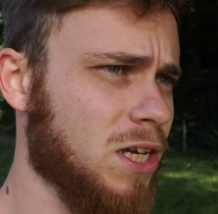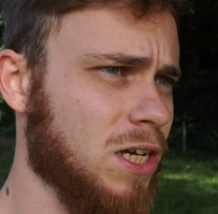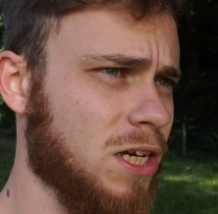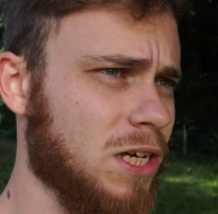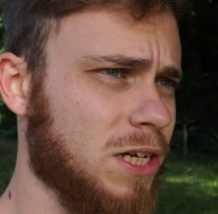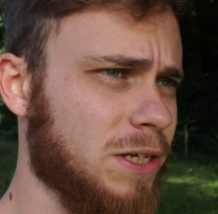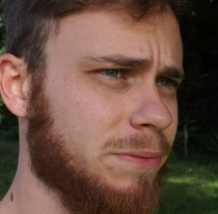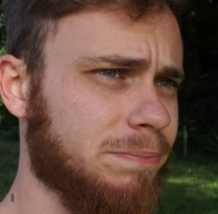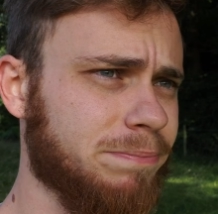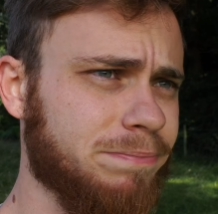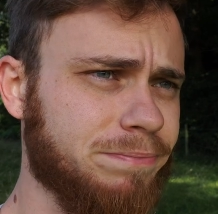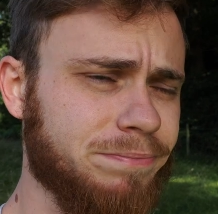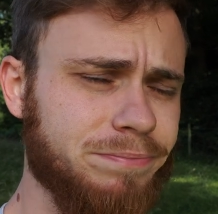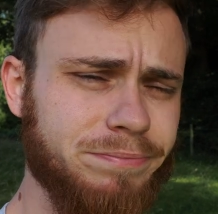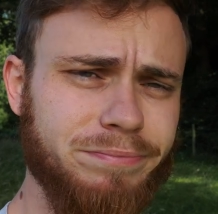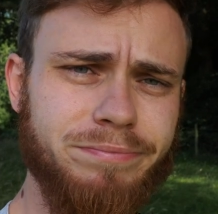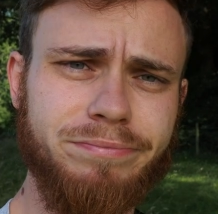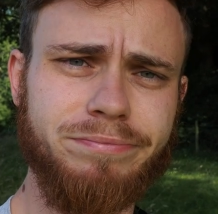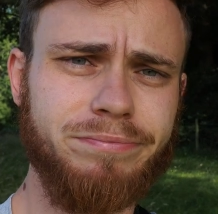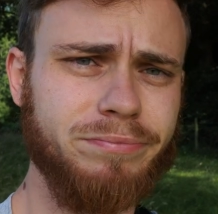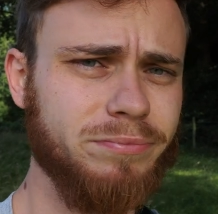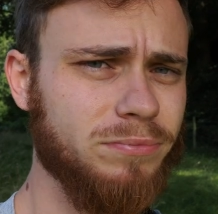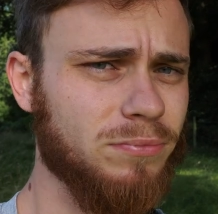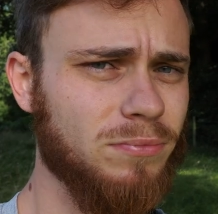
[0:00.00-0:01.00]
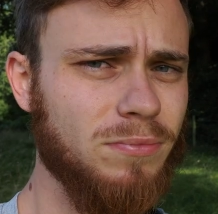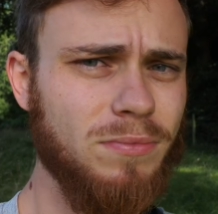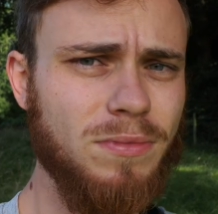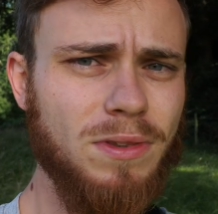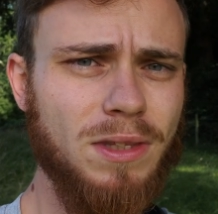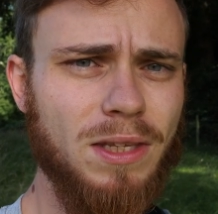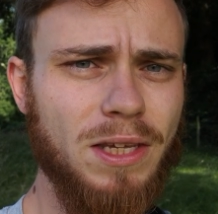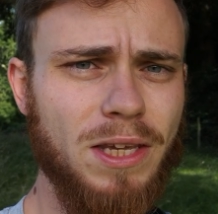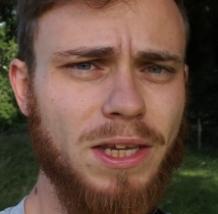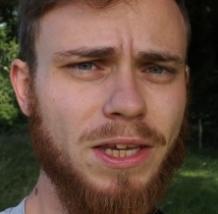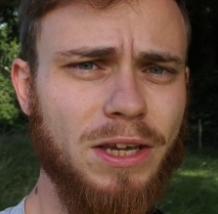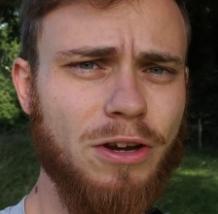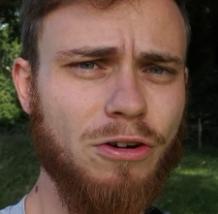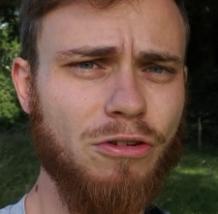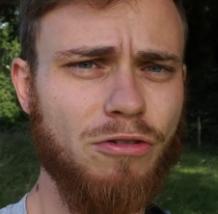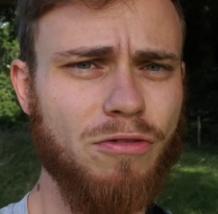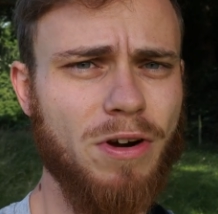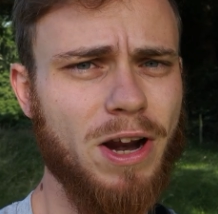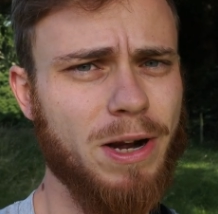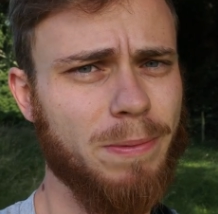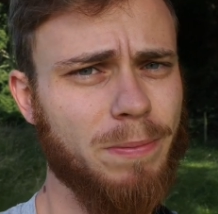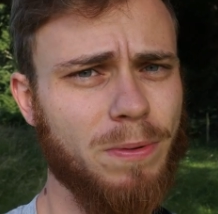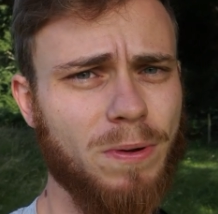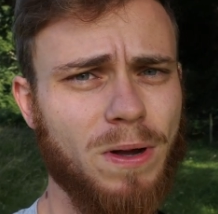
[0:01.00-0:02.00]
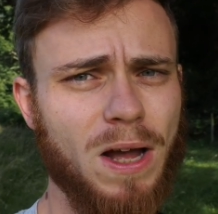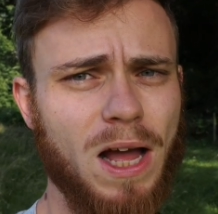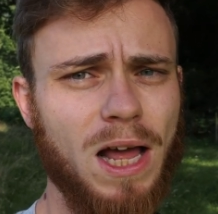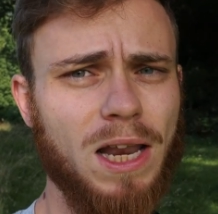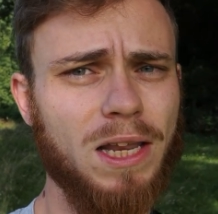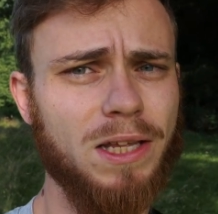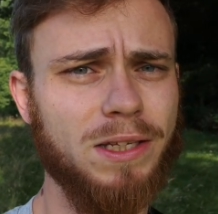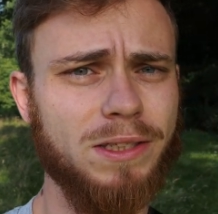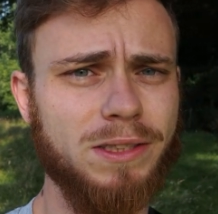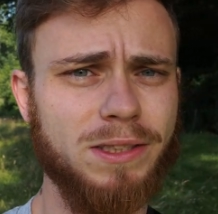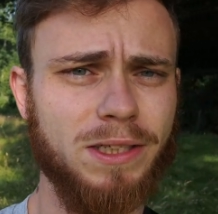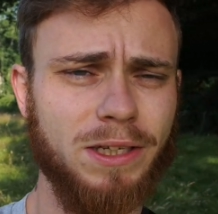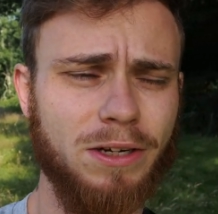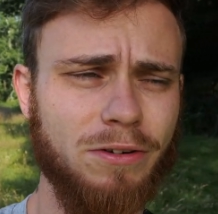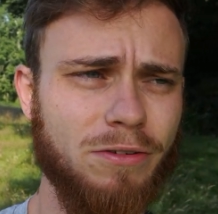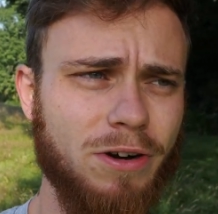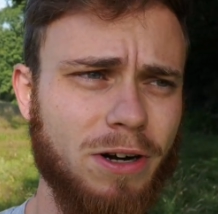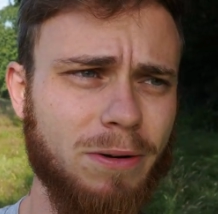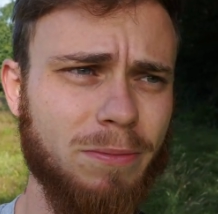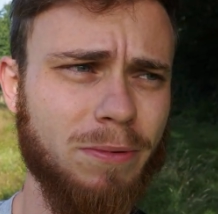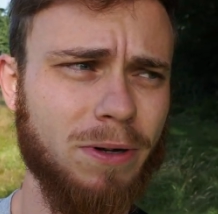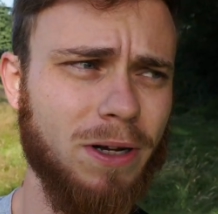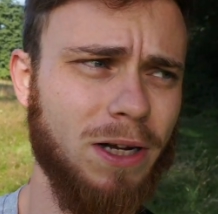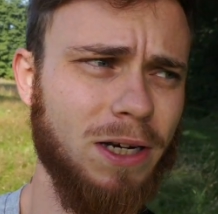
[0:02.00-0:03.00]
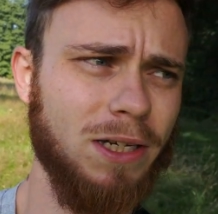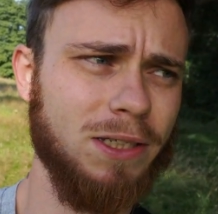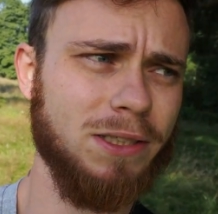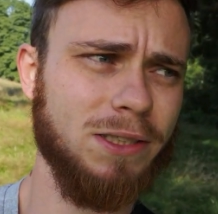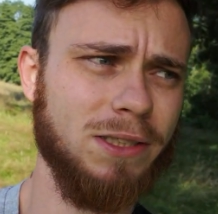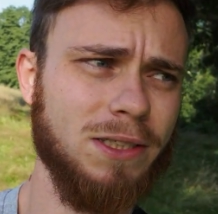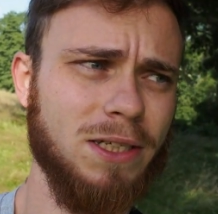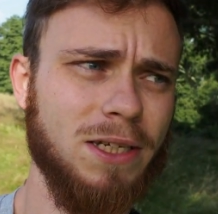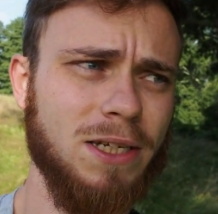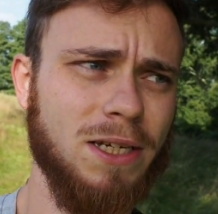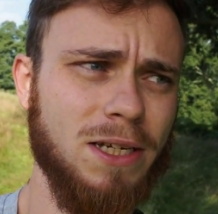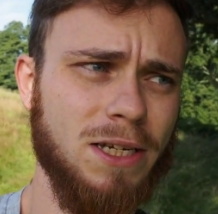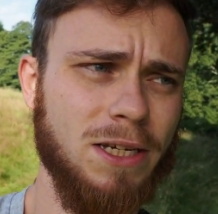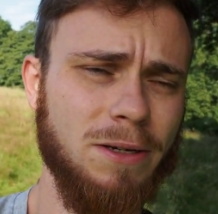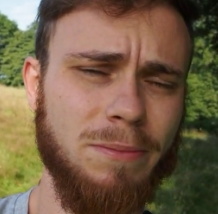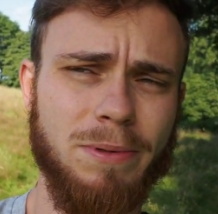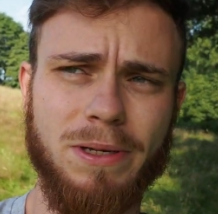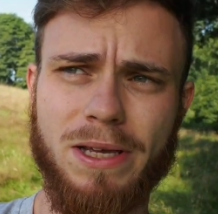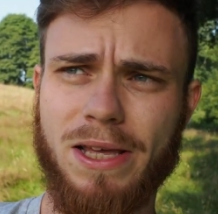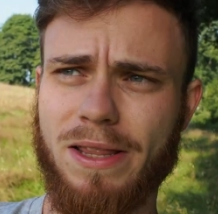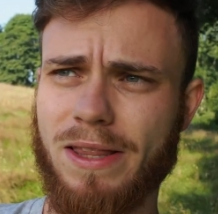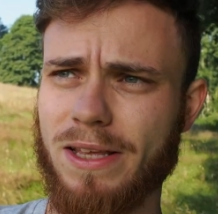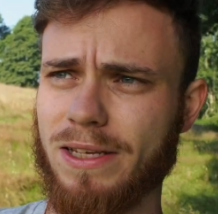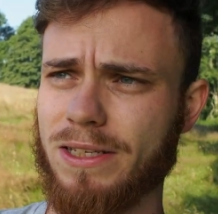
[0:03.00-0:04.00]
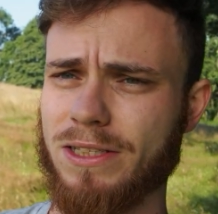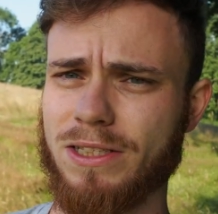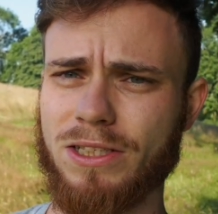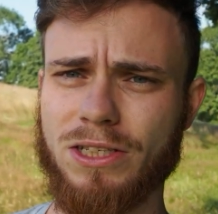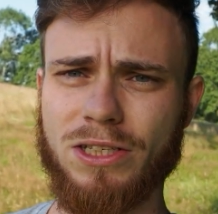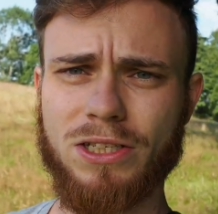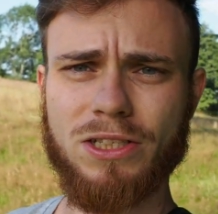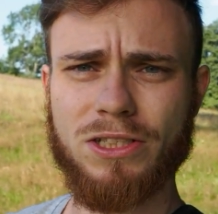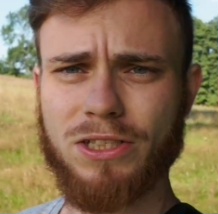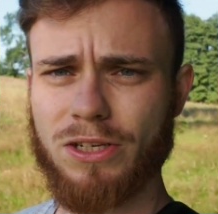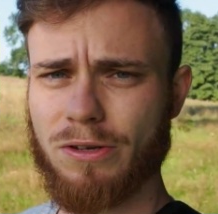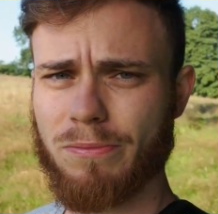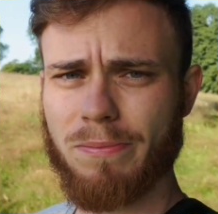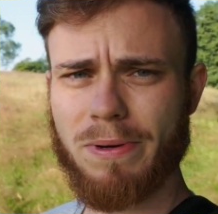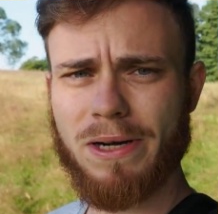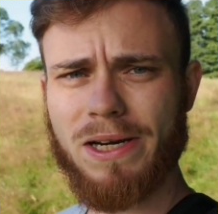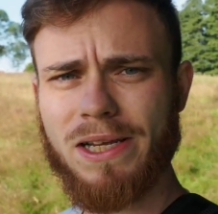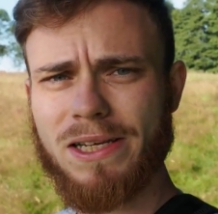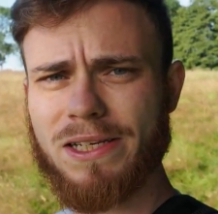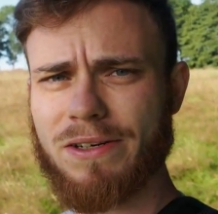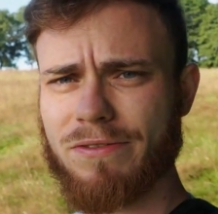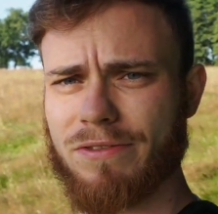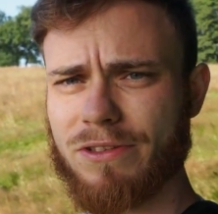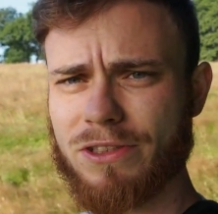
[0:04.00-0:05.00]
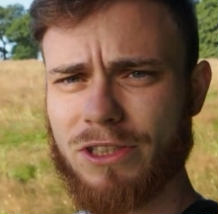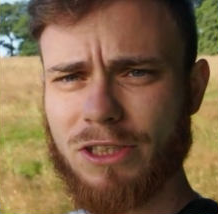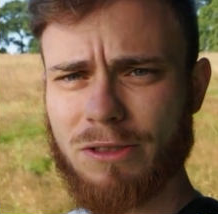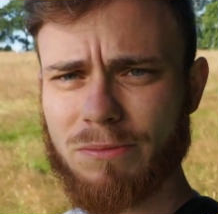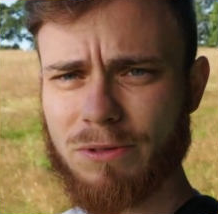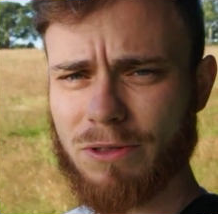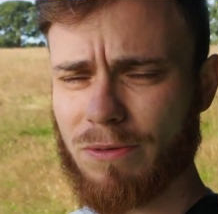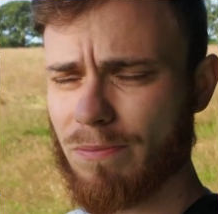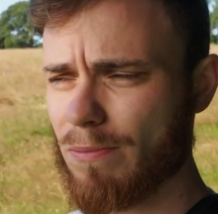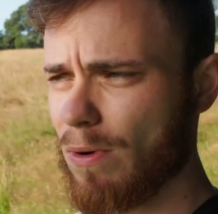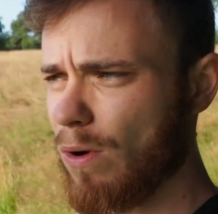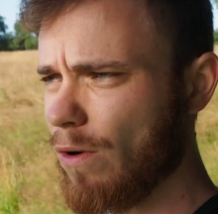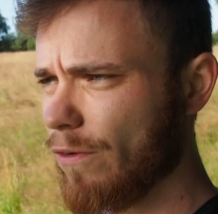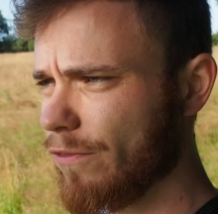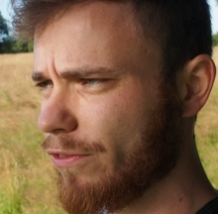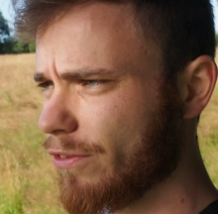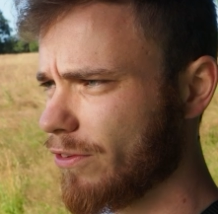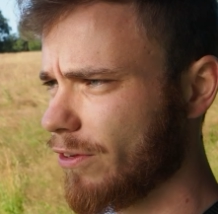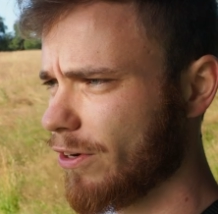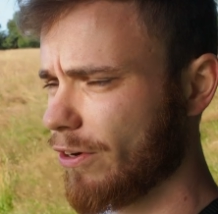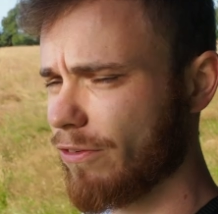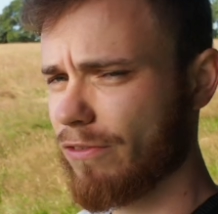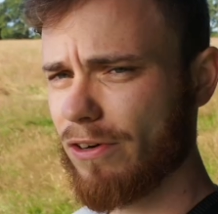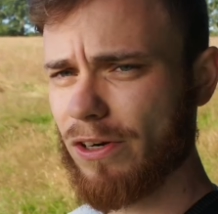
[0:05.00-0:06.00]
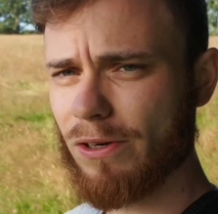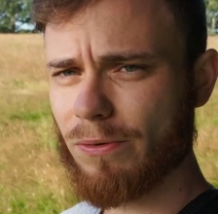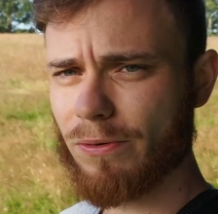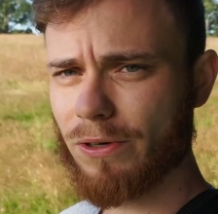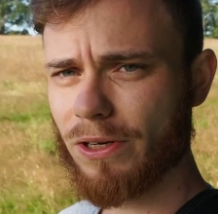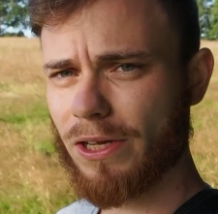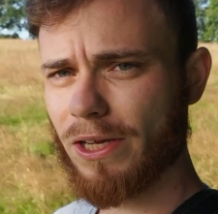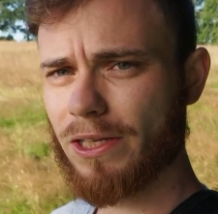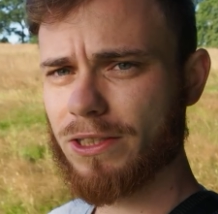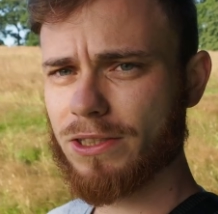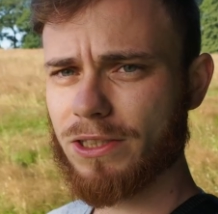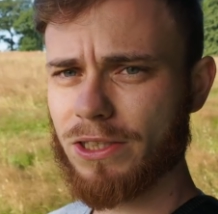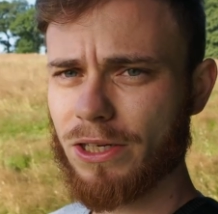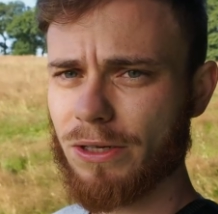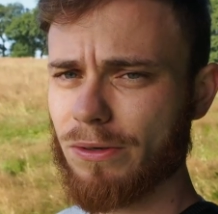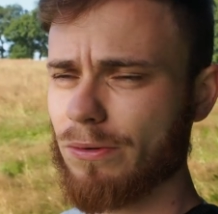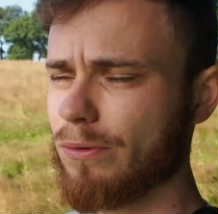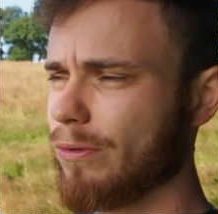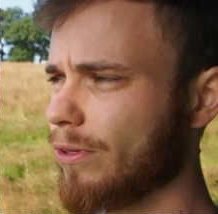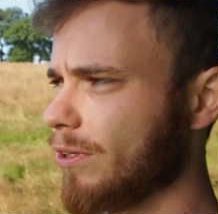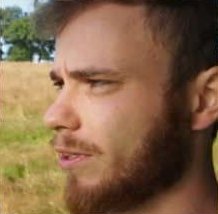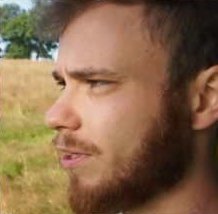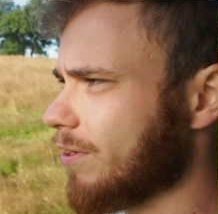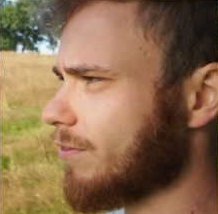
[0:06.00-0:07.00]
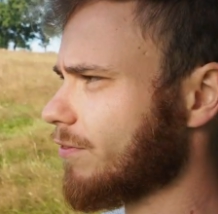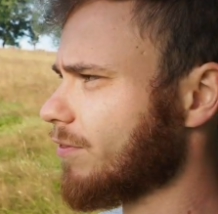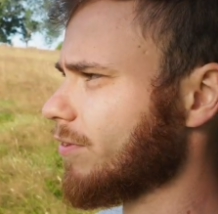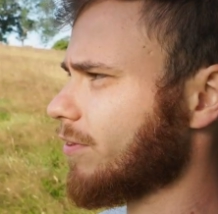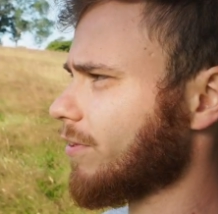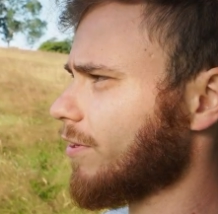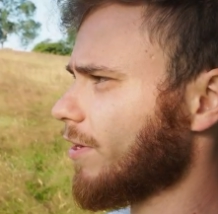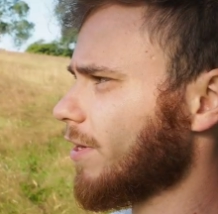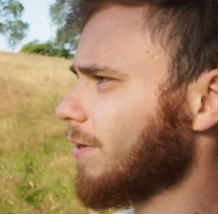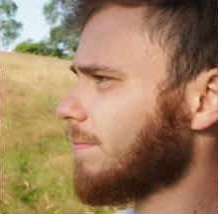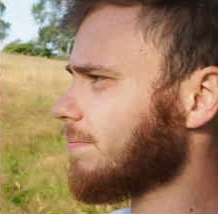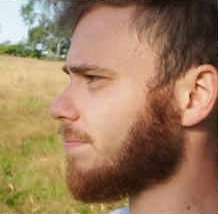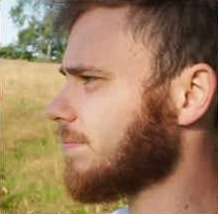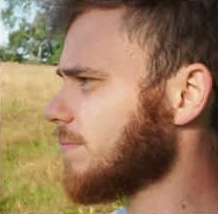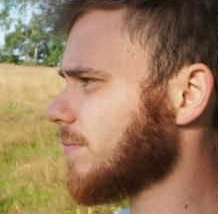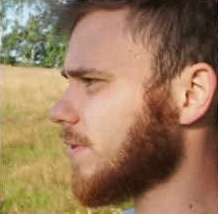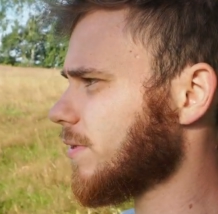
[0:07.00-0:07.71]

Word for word: Um, incredible colours, incredible colours. But yeah, there's just so many different types of moths, and I really want to get to know all the different um,